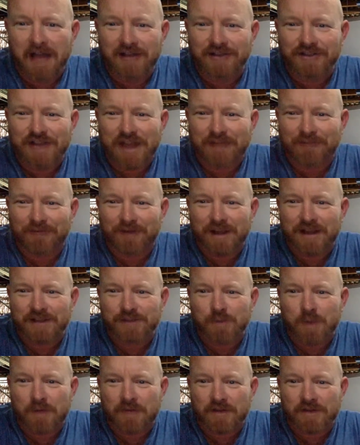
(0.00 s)
Jeffrey is
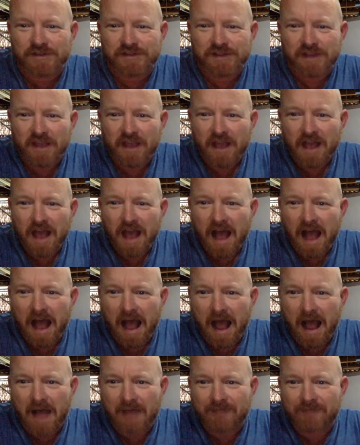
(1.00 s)
with us.
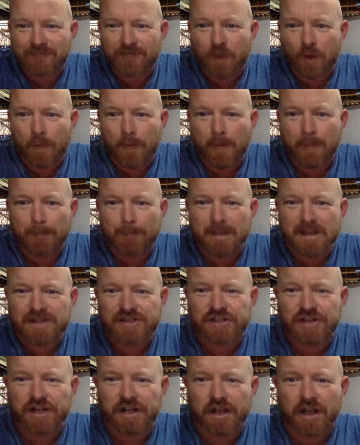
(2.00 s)
From
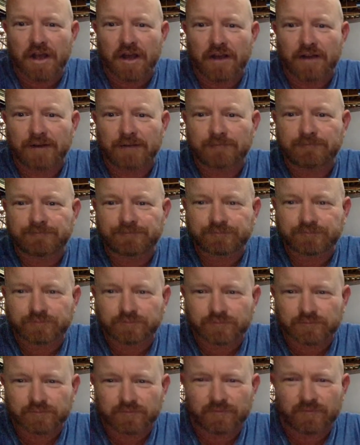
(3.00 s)
Michigan.
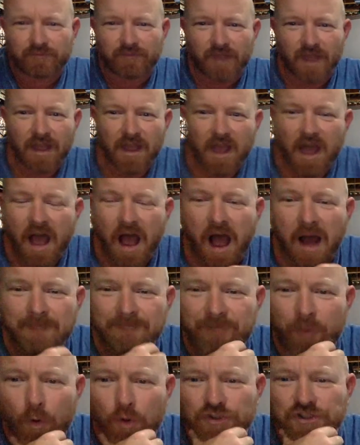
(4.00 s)

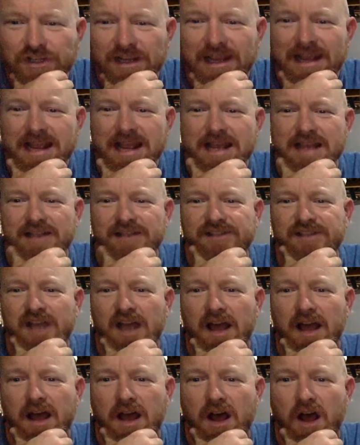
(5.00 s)
Unfortunately, his
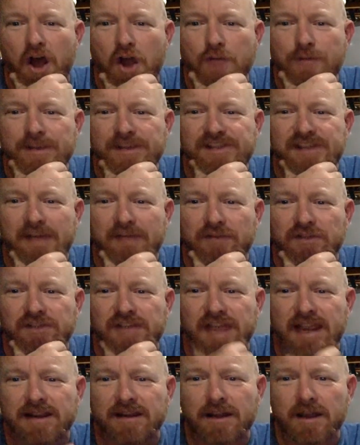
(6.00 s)
Hobie
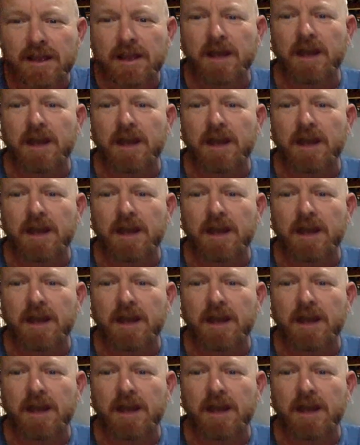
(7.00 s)
17